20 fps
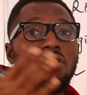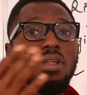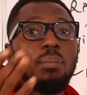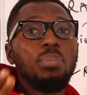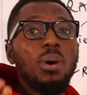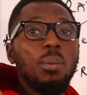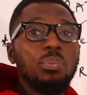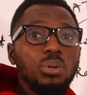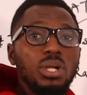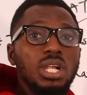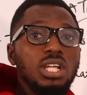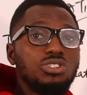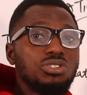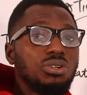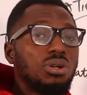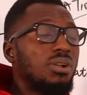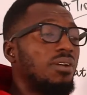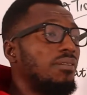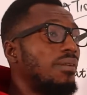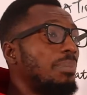of a
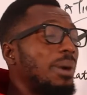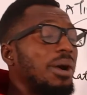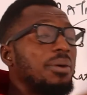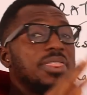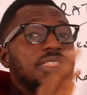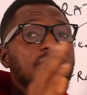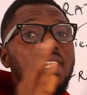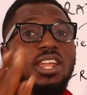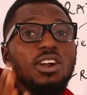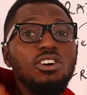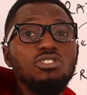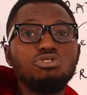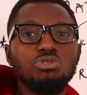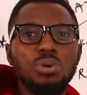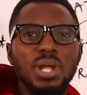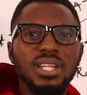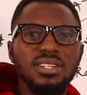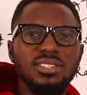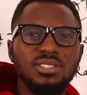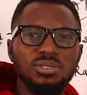population of about
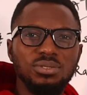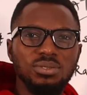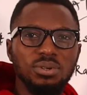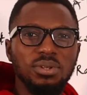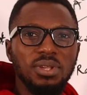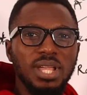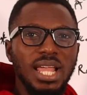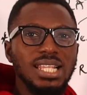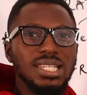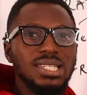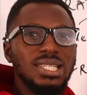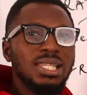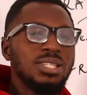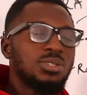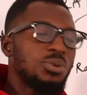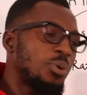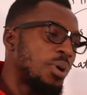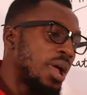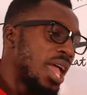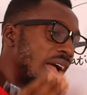300. So you can see,
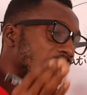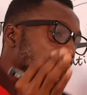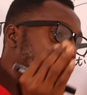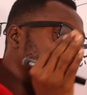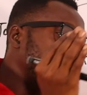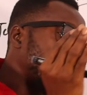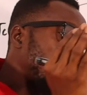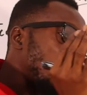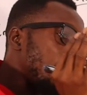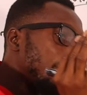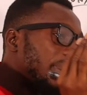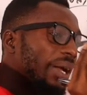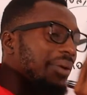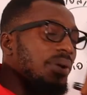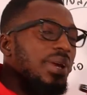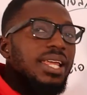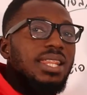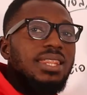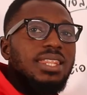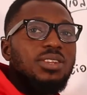so I'm
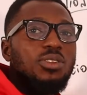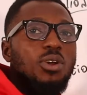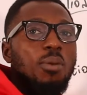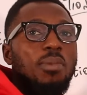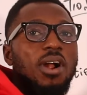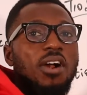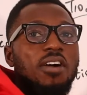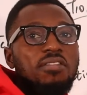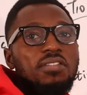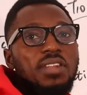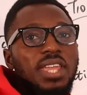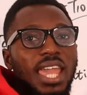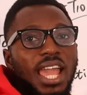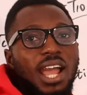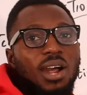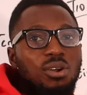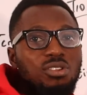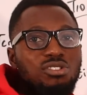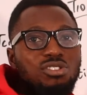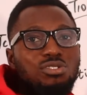comparing the number of
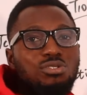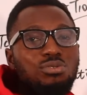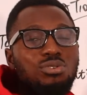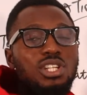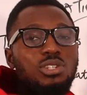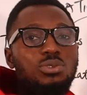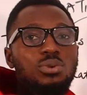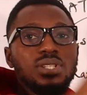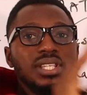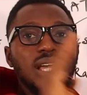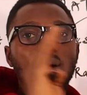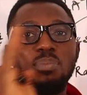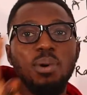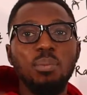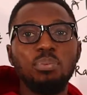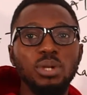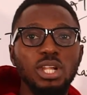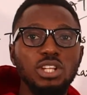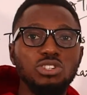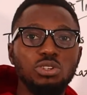girls to the total
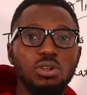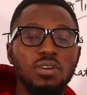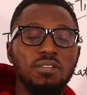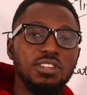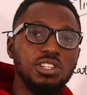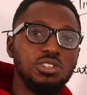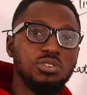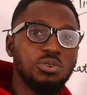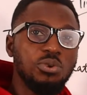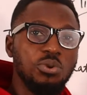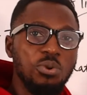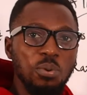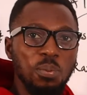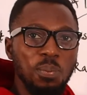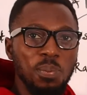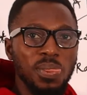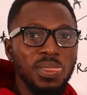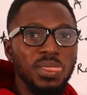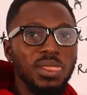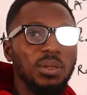population of the
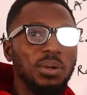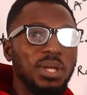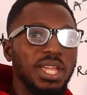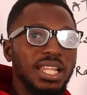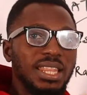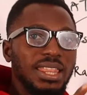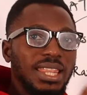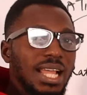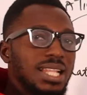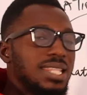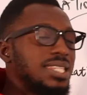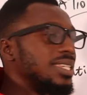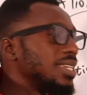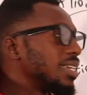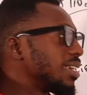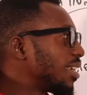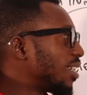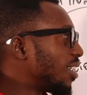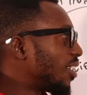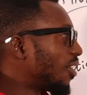school okay
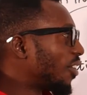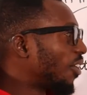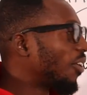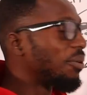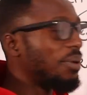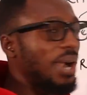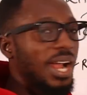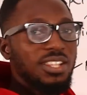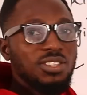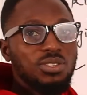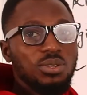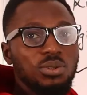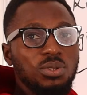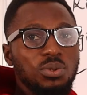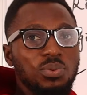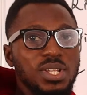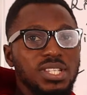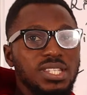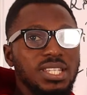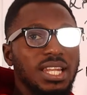30 all right so
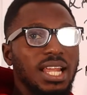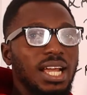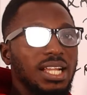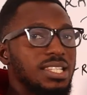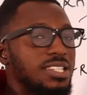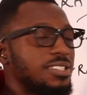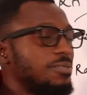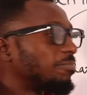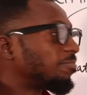do we see that